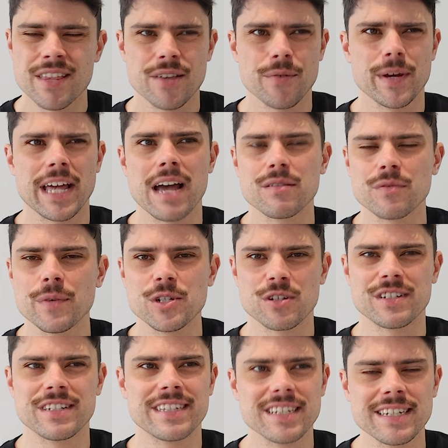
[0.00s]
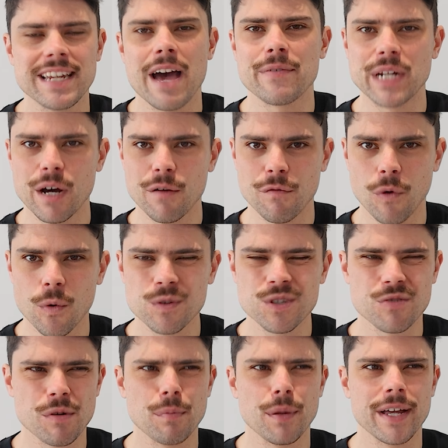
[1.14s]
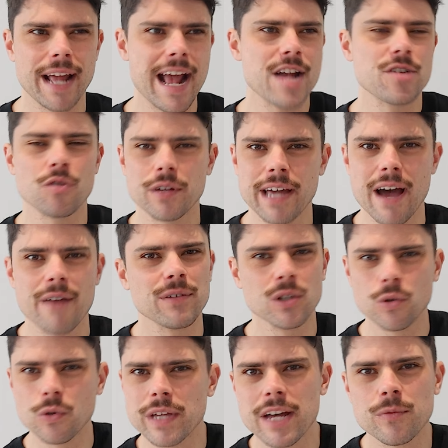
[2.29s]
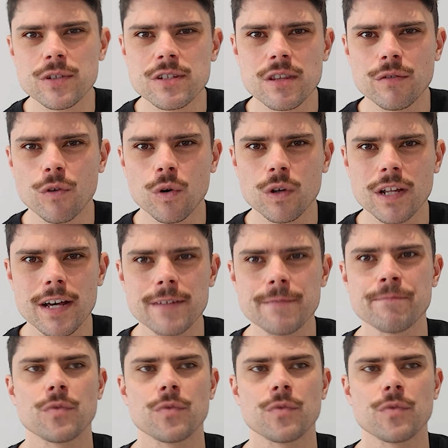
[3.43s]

There were games where we just didn't have enough forwards, so we played Andrew Gaff and Luke Edwards in the forward line.